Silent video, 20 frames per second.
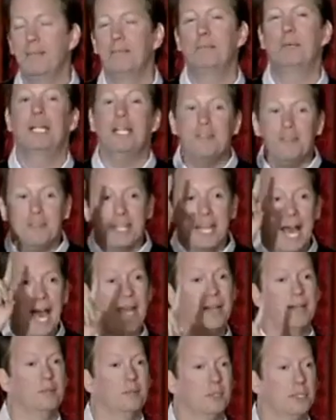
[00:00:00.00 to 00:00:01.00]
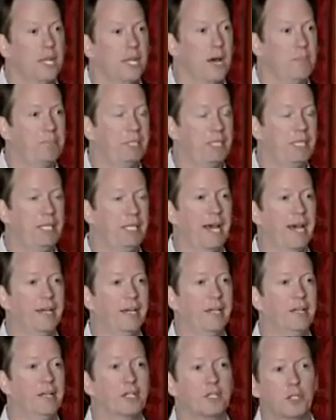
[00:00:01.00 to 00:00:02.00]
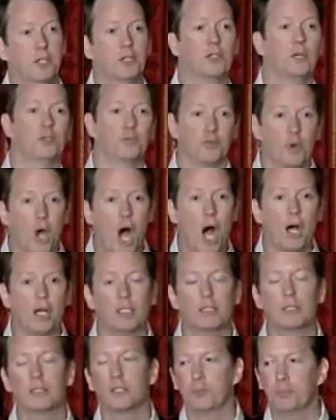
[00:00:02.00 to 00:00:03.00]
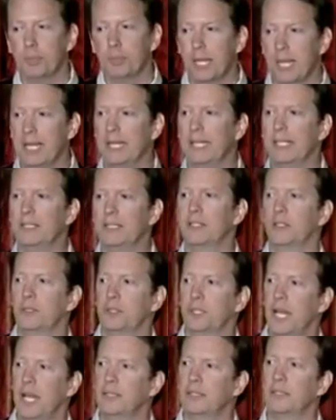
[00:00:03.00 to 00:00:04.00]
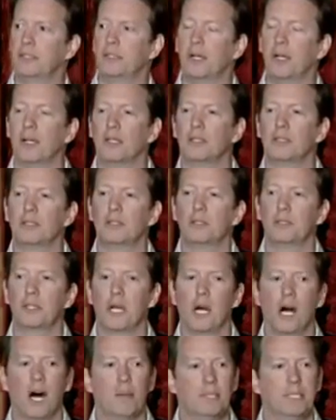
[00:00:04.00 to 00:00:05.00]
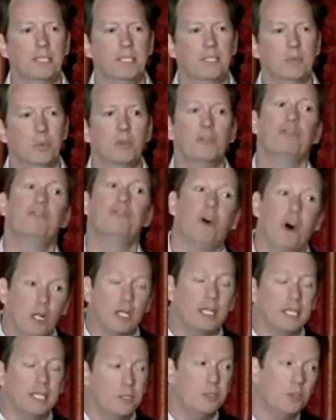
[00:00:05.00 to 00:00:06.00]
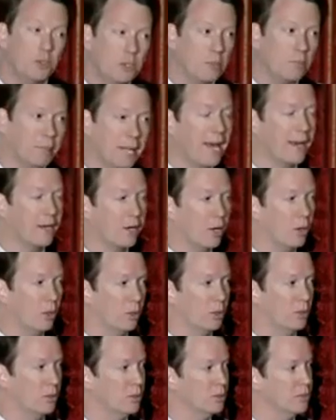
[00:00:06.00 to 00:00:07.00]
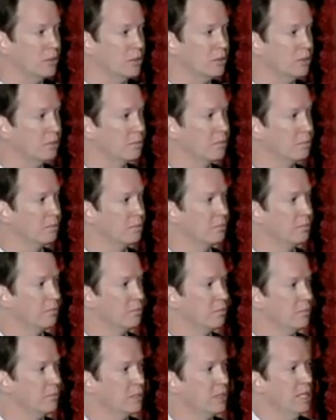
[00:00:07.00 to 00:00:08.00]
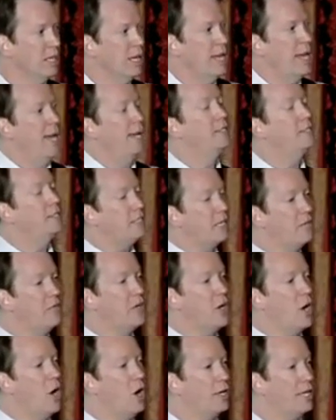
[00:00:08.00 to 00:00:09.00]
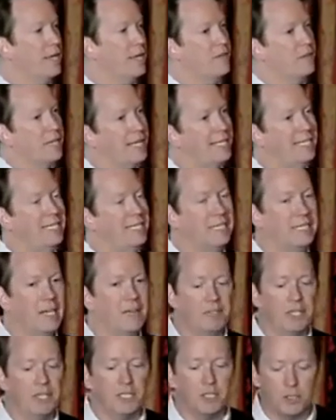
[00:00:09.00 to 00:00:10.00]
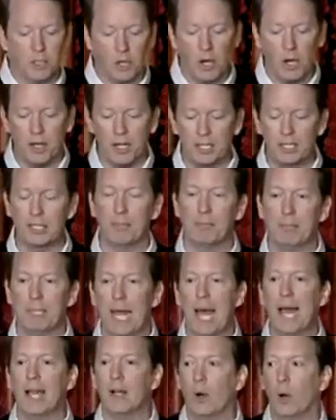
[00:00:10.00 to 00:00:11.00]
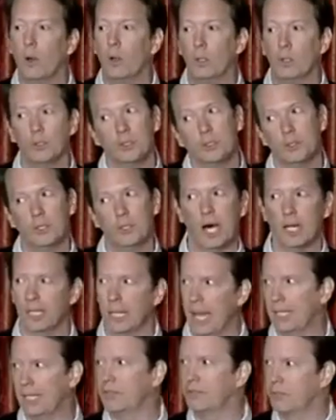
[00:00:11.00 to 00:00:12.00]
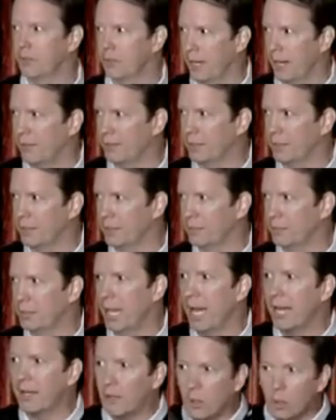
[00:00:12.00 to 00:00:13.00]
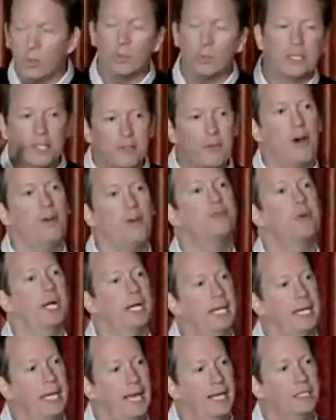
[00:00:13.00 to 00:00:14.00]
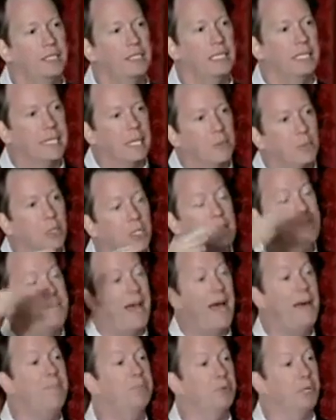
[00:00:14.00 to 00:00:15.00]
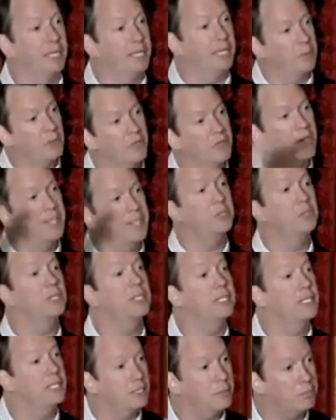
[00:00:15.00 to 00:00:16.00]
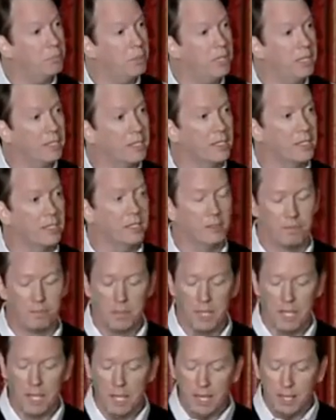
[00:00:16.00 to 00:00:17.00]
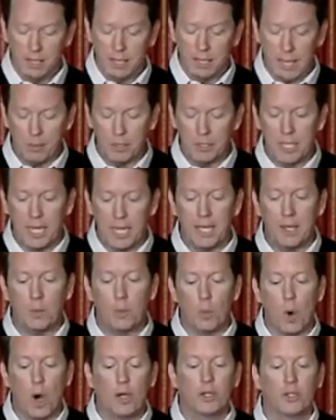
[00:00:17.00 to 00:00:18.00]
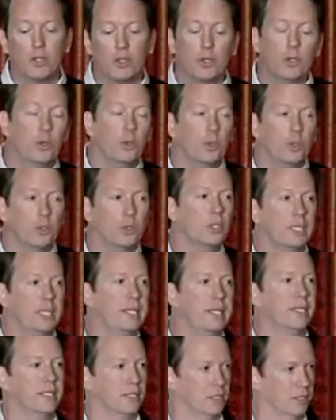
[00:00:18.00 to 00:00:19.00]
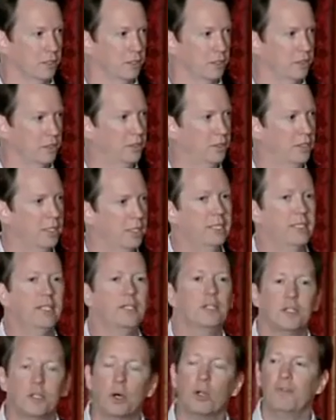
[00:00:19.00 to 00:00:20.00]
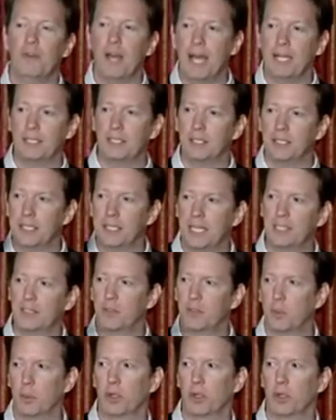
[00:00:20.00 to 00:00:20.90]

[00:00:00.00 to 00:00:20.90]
But even that will not be the end, because all those rocks, those planets, those dead stars, those comets will fall into the black holes. And Stephen Hawking in the 1970s taught us that black holes do not last forever. Black holes give off radiation. They will evaporate. They will eventually disappear. That will take 1 Google years, in the good old-fashioned sense of the